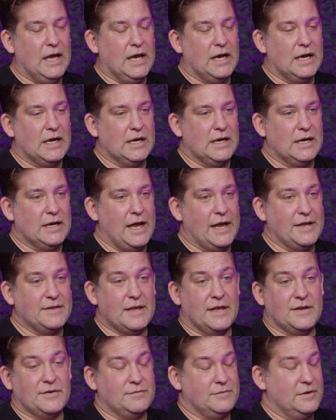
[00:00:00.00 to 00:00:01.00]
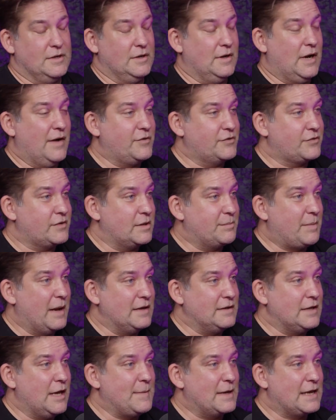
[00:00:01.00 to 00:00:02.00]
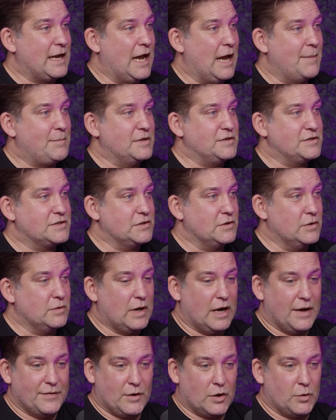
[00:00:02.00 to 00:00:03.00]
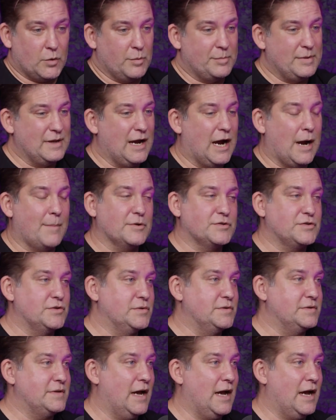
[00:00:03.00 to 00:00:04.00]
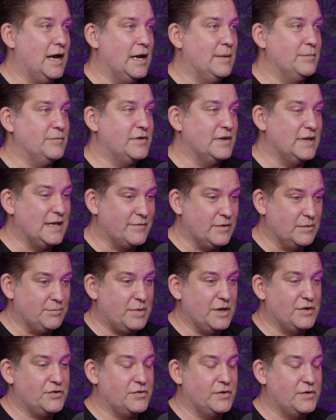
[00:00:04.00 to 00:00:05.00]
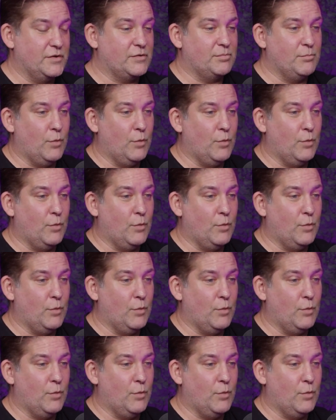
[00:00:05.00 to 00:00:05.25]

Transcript: Uh, and then, you know, obviously the pandemic happened. So I thought it would be opportune time to even pitch this